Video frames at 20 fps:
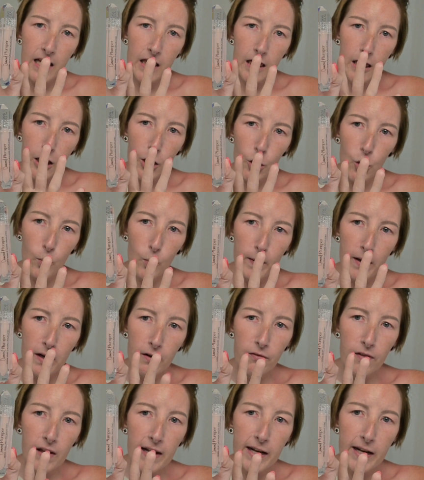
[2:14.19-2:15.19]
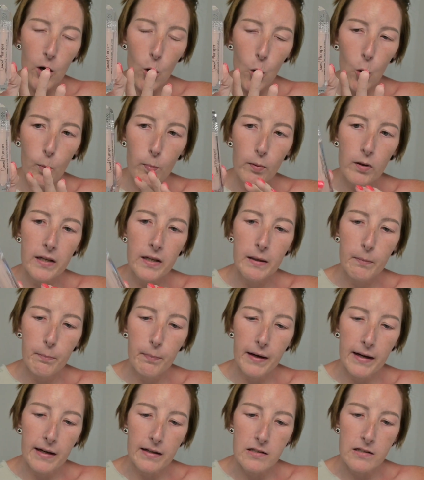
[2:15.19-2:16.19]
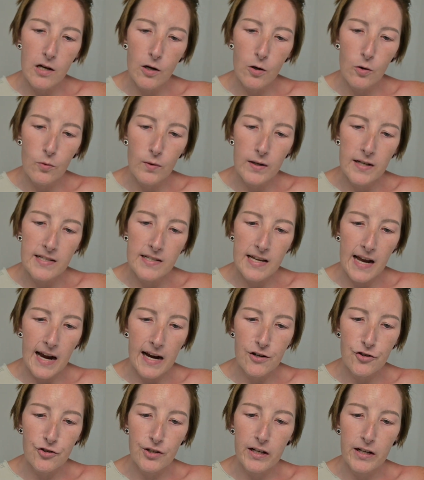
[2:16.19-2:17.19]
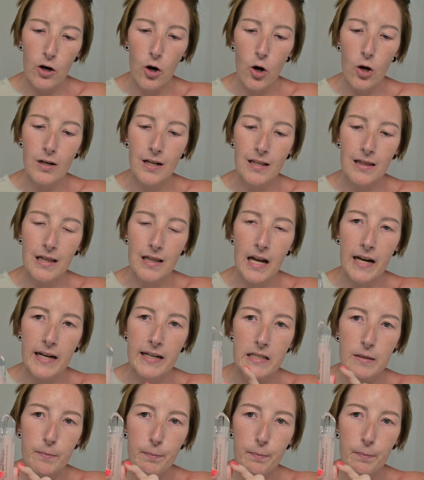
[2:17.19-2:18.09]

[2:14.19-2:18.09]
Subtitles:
little bit of like opally pink tone is actually called Light